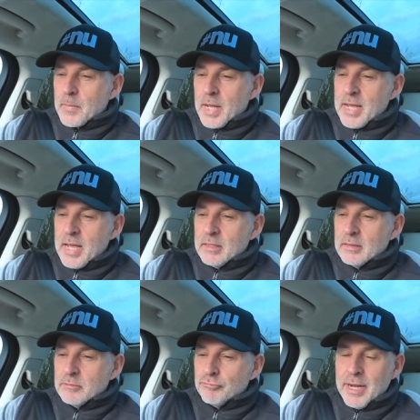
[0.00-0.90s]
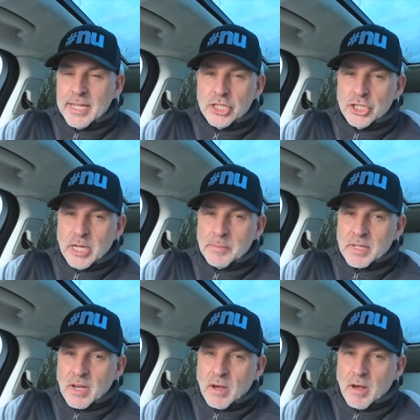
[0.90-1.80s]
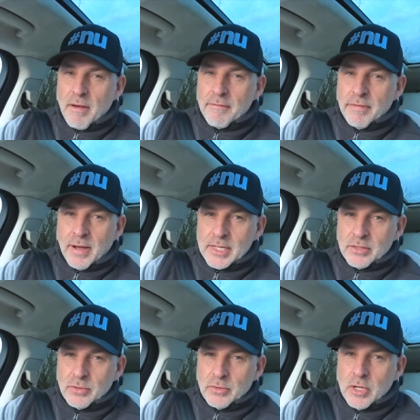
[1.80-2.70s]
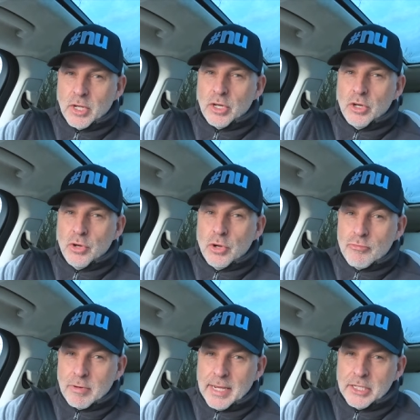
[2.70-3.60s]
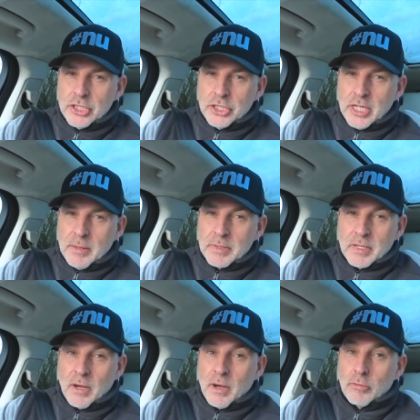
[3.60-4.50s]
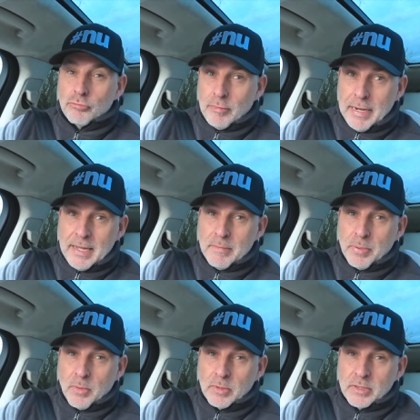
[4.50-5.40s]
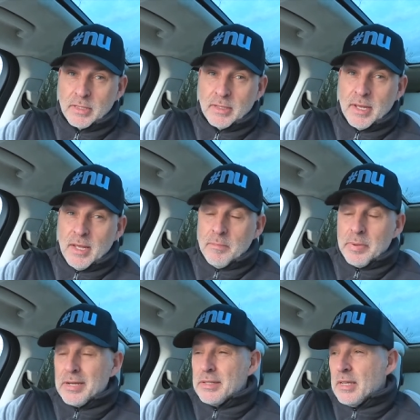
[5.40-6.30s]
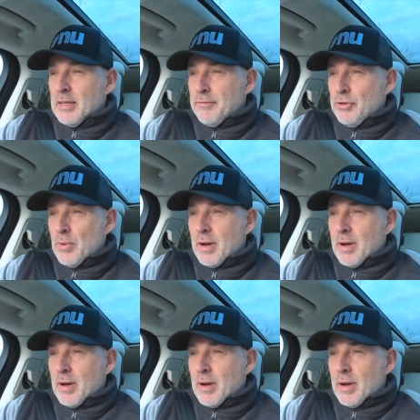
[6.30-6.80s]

again, relationships are vital. New relationships are really important, because if you